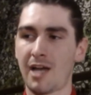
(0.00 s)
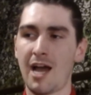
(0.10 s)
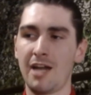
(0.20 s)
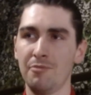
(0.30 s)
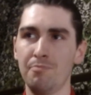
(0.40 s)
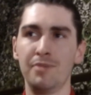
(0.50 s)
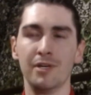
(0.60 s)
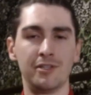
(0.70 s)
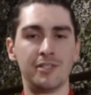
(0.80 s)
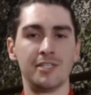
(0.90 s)
kind of
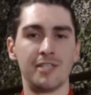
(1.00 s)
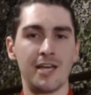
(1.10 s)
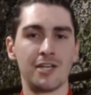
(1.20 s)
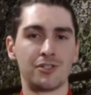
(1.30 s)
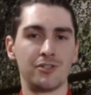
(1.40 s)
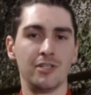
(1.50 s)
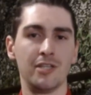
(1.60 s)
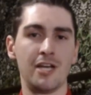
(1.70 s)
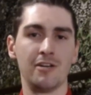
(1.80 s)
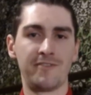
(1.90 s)
built this extra
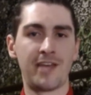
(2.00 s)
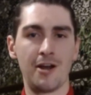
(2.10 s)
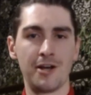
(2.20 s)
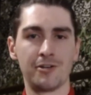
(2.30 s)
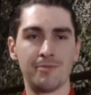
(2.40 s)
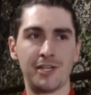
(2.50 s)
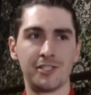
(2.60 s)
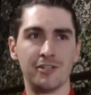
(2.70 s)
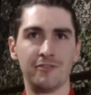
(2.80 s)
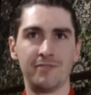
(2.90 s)
layer of character in
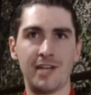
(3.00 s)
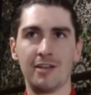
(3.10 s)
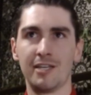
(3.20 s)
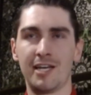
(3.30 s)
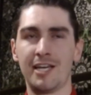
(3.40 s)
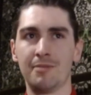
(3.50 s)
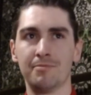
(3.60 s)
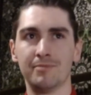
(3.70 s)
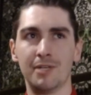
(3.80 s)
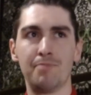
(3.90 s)
myself now that I
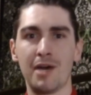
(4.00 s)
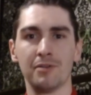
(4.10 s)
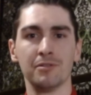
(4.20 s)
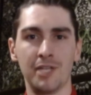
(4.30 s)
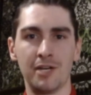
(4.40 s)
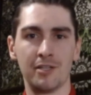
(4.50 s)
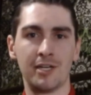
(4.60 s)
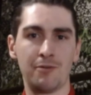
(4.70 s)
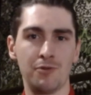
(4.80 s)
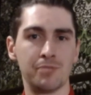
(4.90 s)
am a better leader
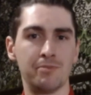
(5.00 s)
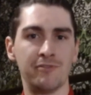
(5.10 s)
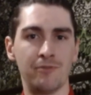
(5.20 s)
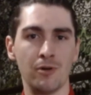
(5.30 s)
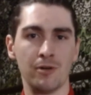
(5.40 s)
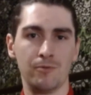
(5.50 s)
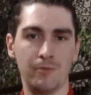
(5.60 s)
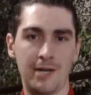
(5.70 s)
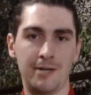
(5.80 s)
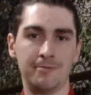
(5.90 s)
than I was before
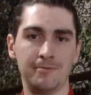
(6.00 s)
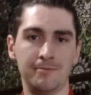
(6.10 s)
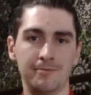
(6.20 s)
WoW.